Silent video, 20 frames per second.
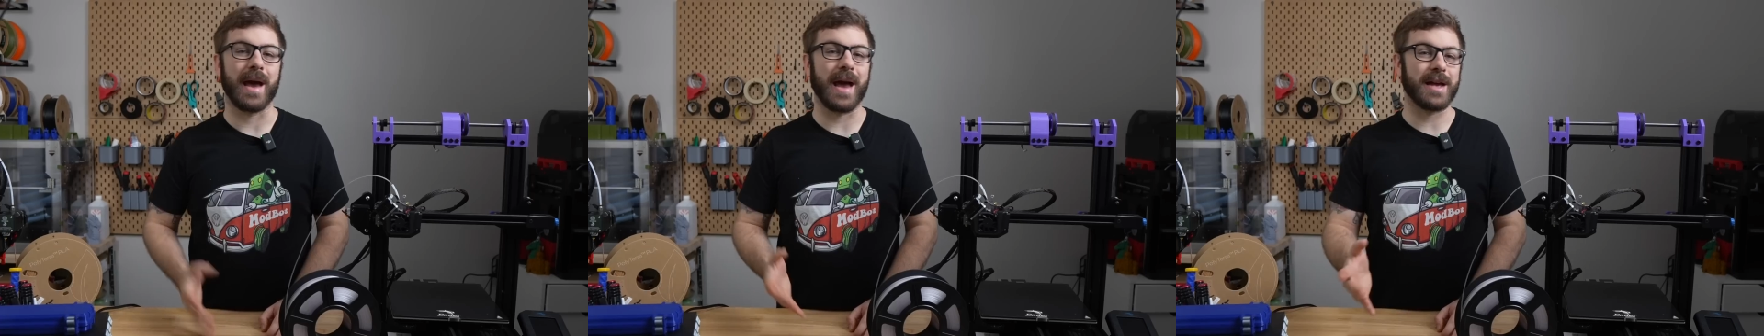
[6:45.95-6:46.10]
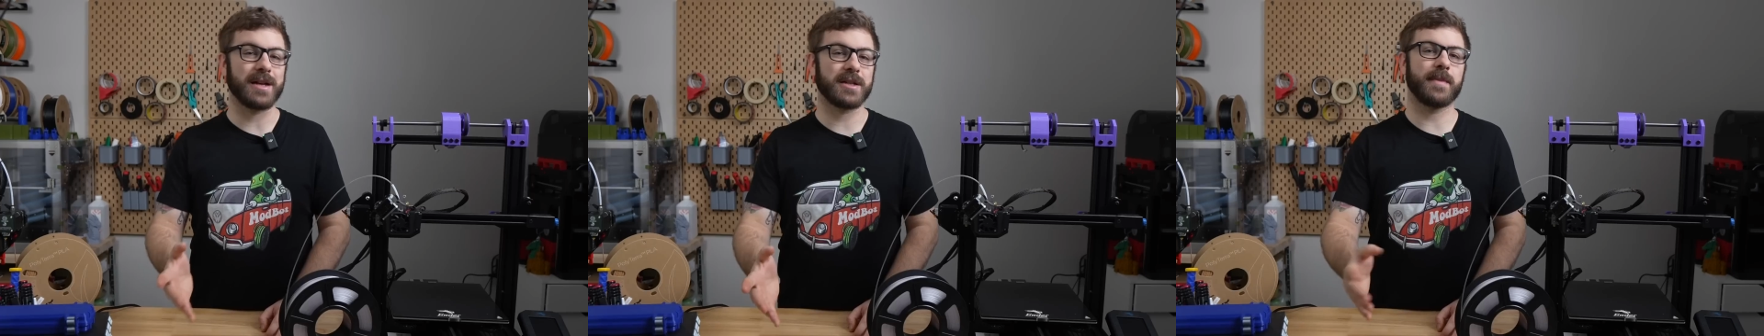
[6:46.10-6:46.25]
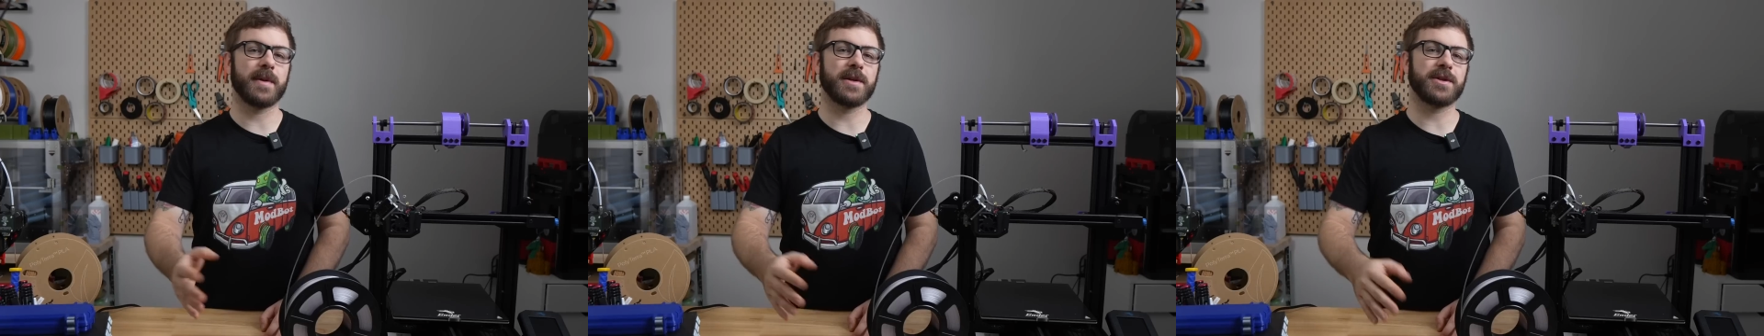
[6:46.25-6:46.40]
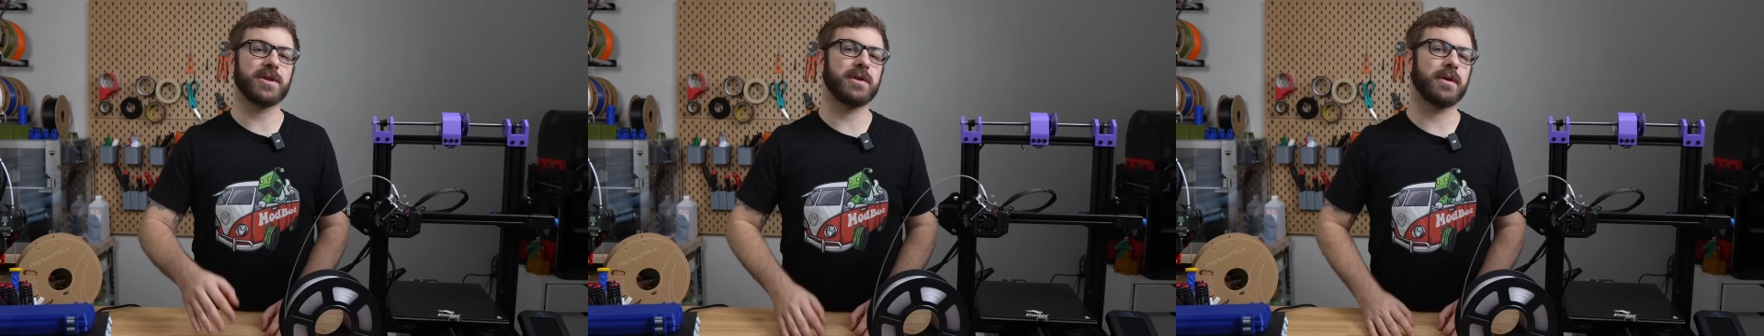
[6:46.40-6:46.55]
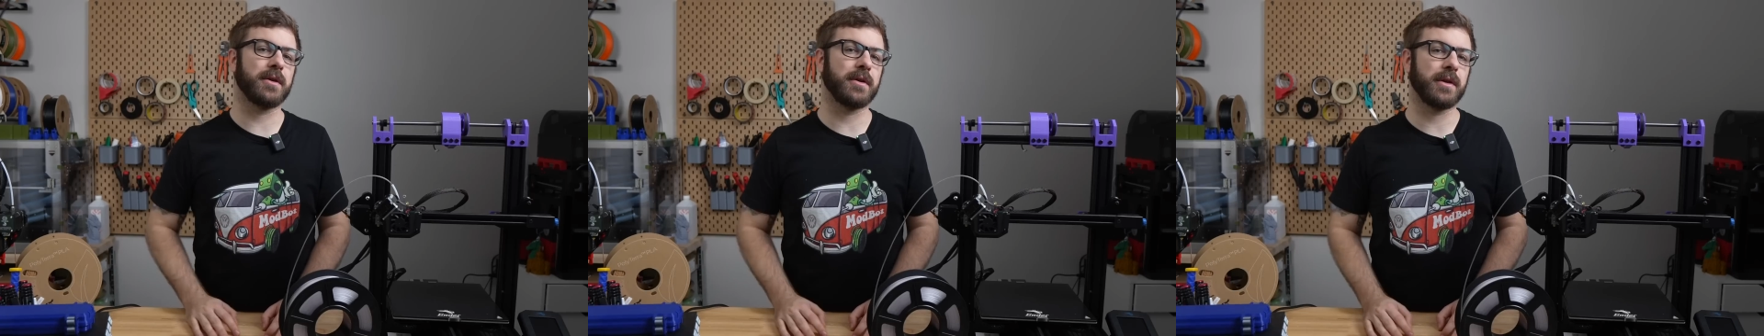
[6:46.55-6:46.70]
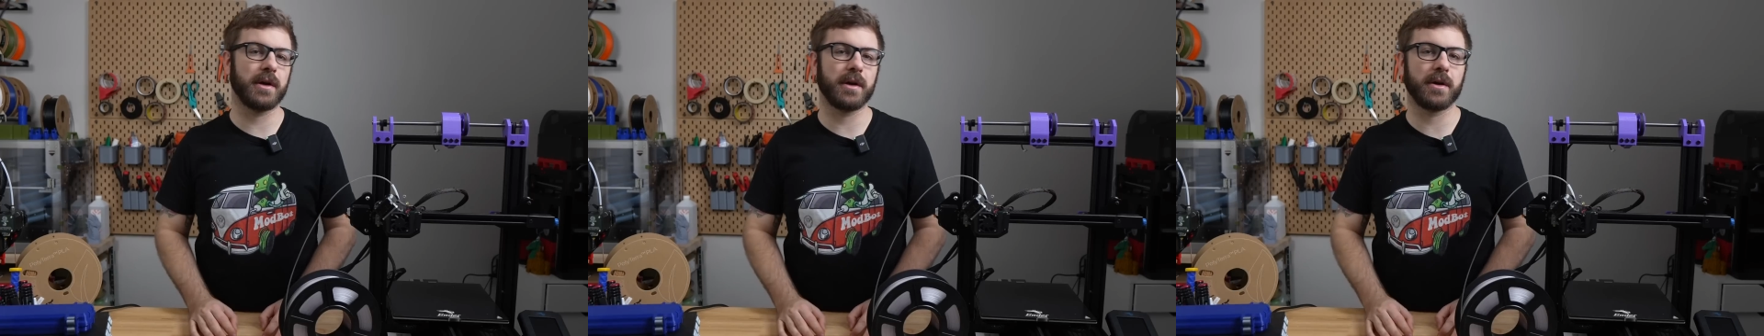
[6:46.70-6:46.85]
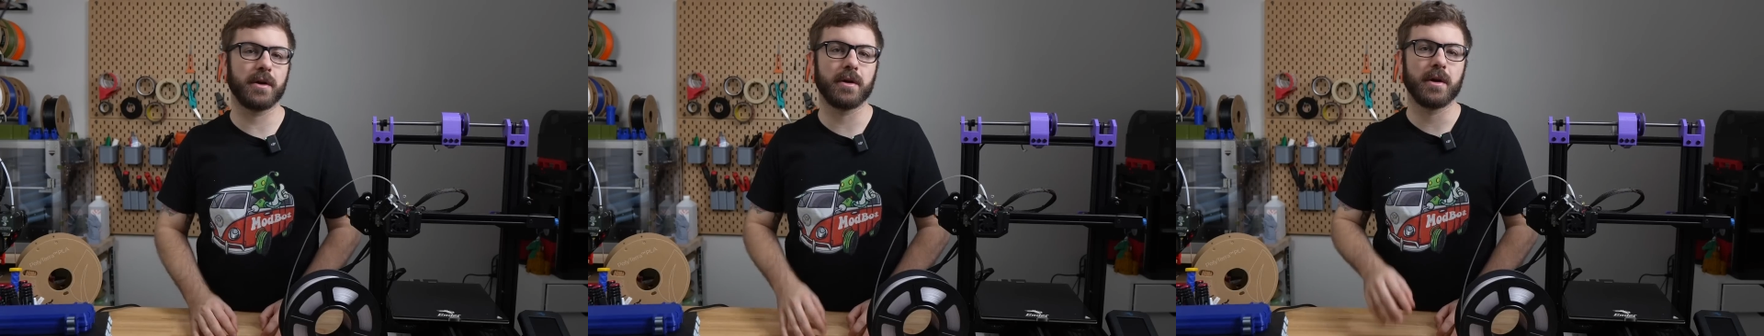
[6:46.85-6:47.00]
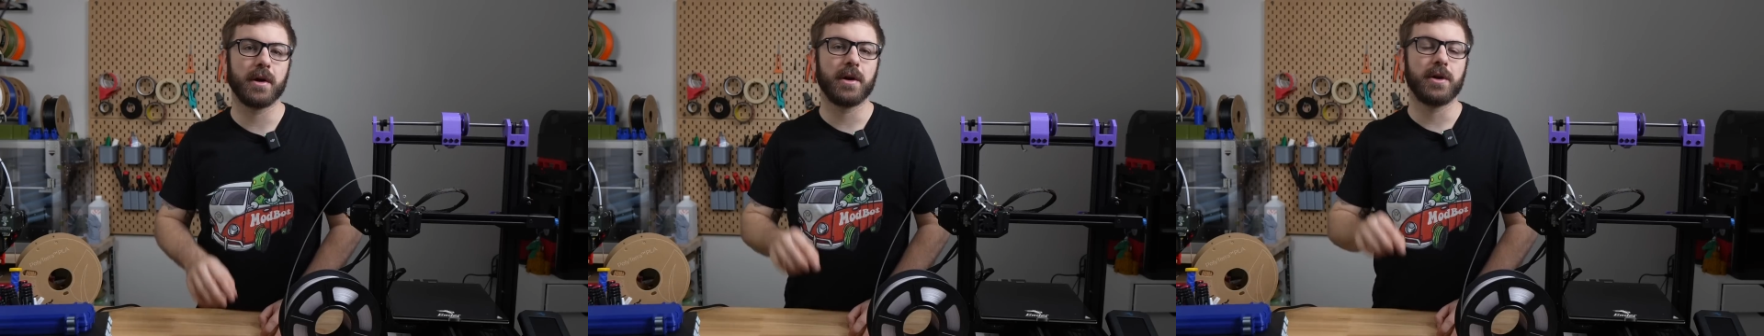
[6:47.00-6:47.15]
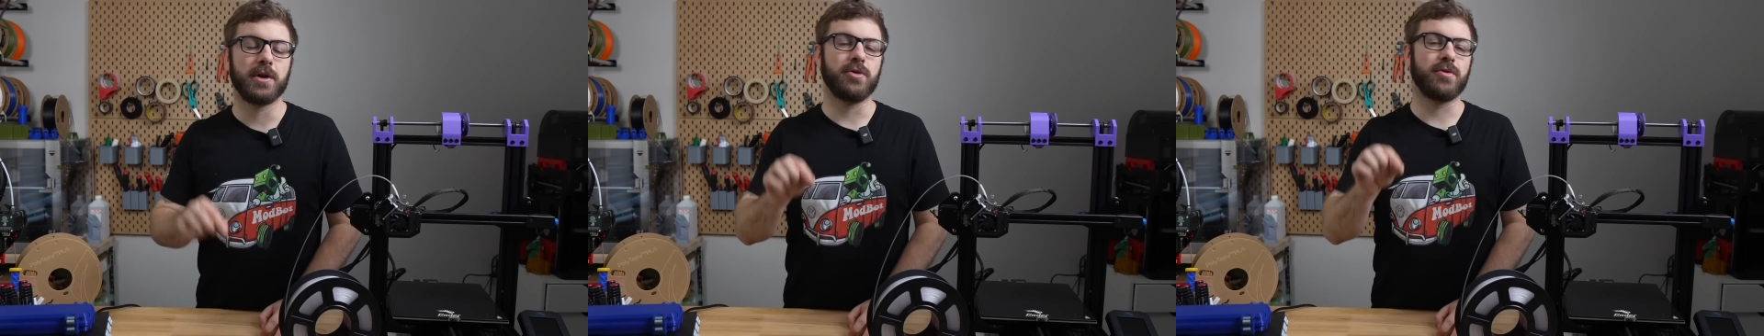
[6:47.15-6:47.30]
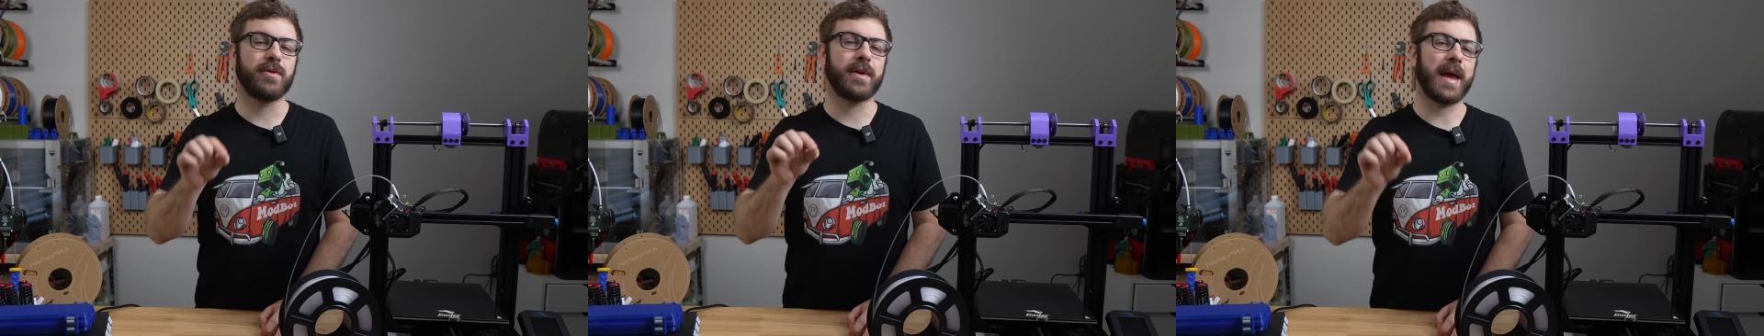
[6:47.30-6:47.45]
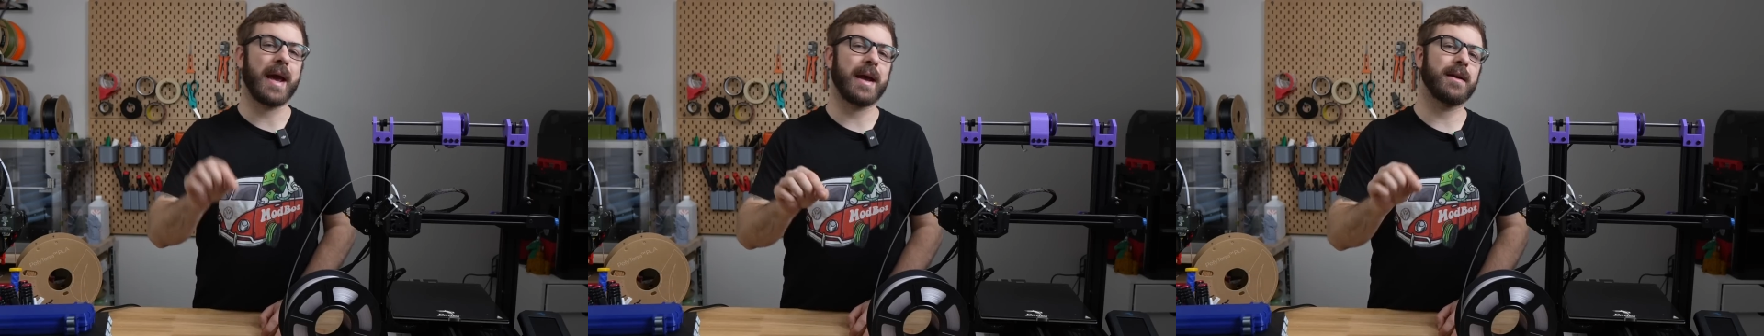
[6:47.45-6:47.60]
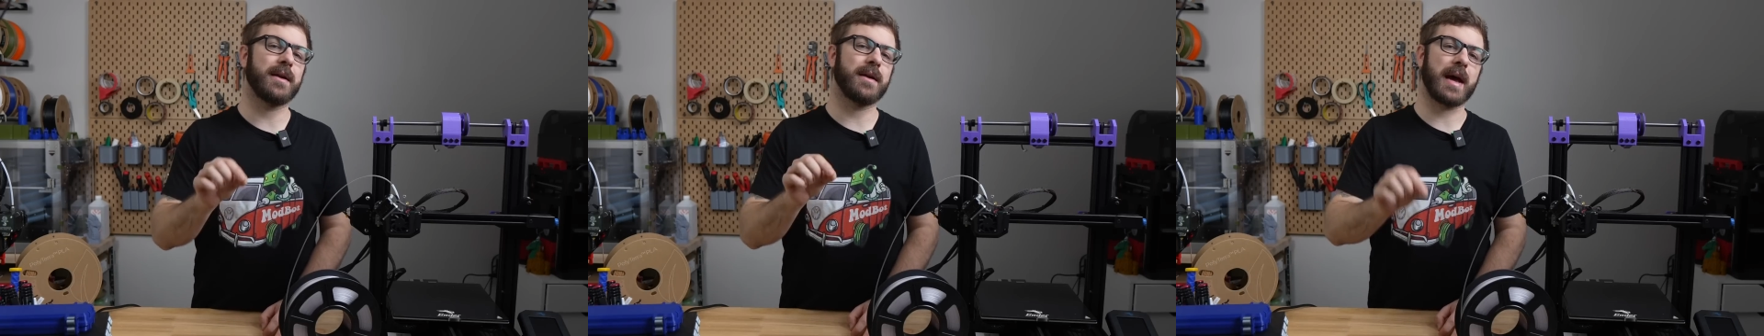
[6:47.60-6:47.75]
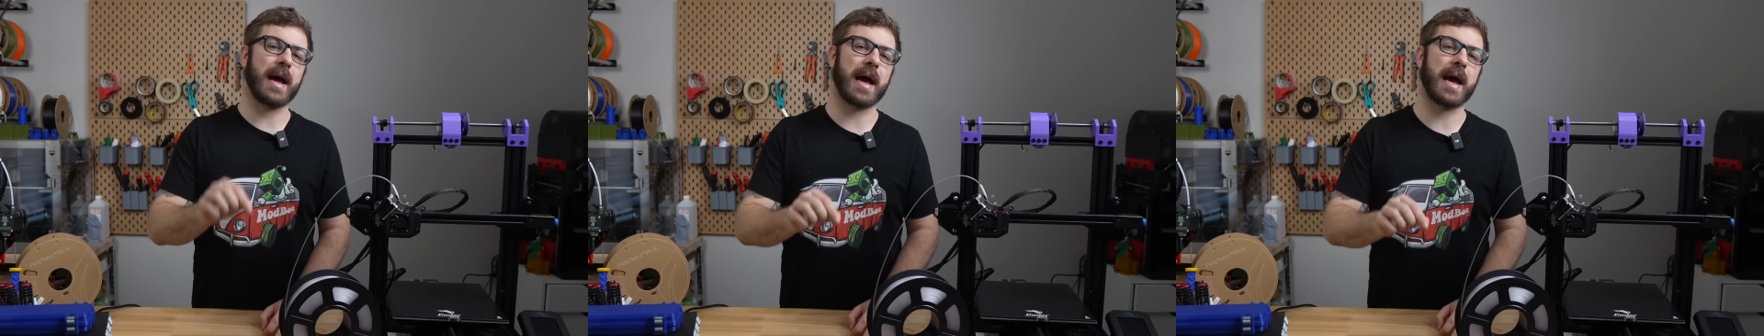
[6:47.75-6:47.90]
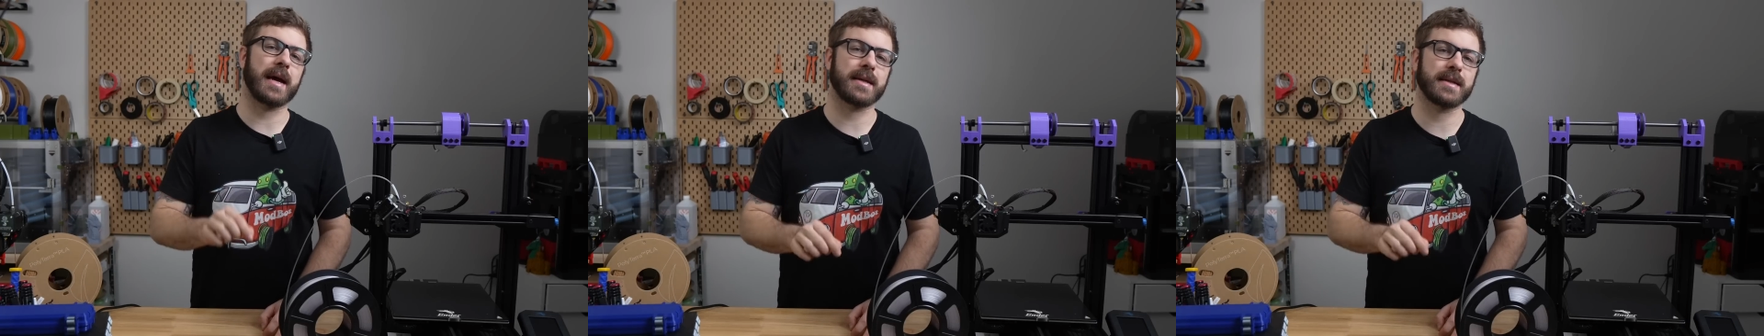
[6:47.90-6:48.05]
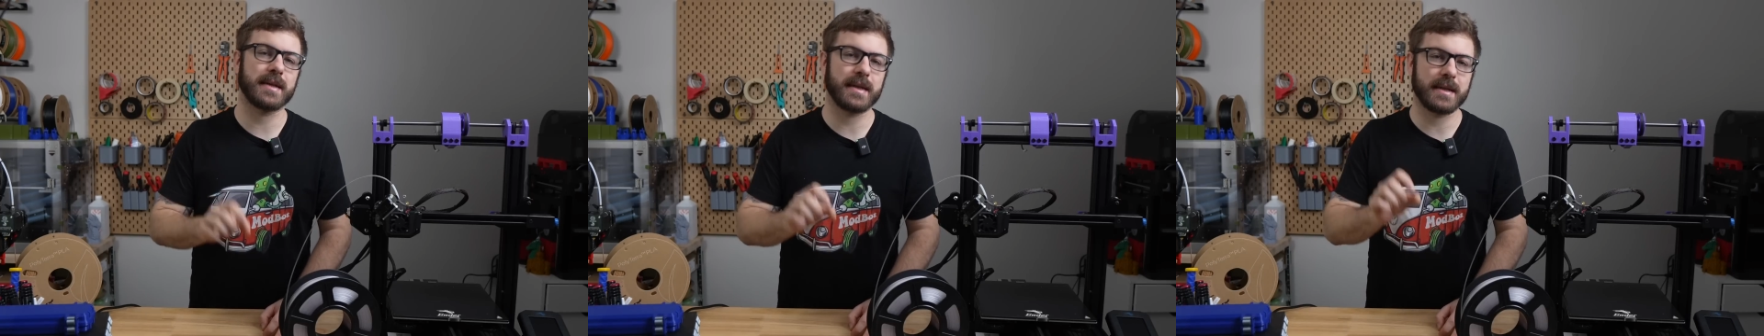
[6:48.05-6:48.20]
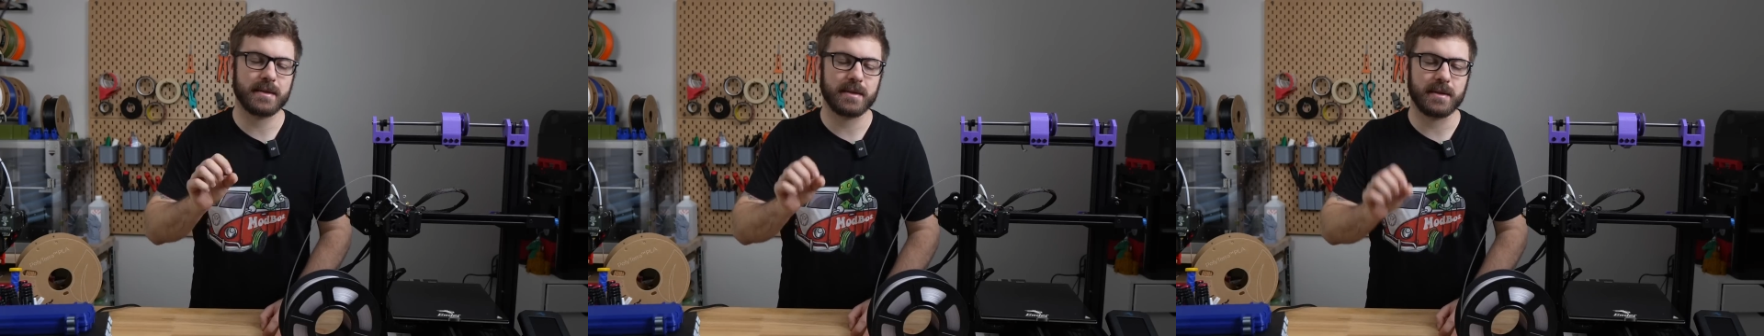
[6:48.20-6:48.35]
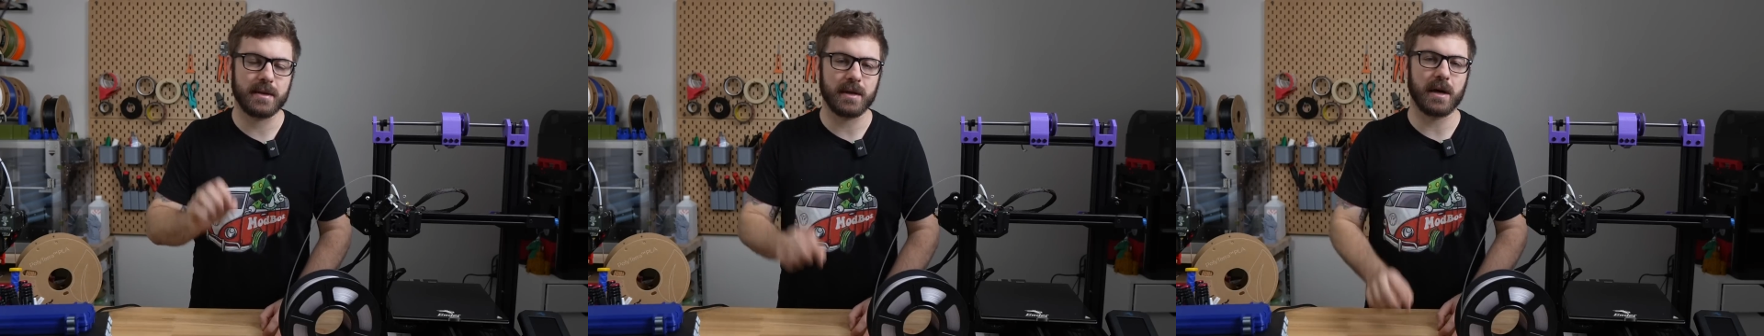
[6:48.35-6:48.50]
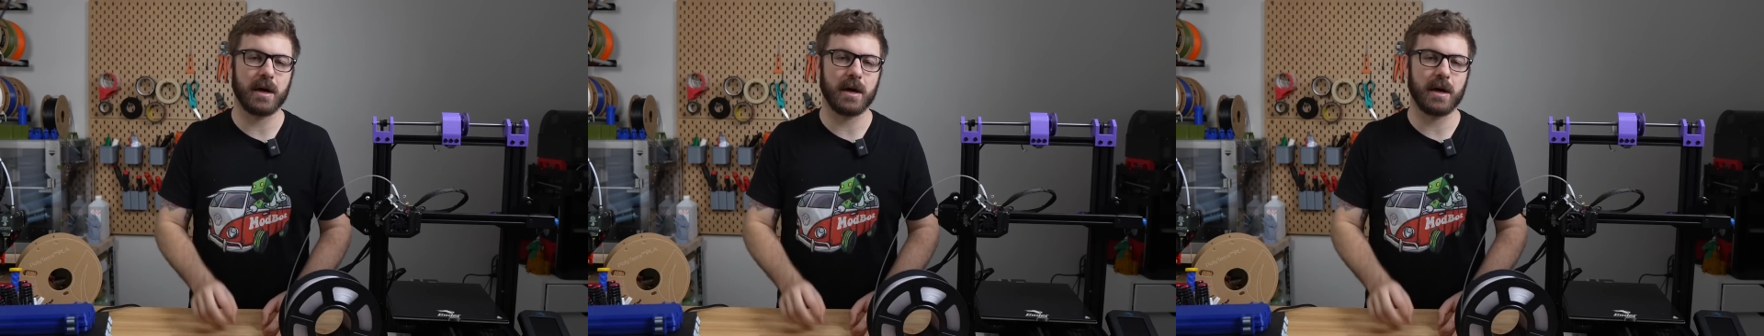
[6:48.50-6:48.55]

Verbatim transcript: As mentioned earlier, you cannot access the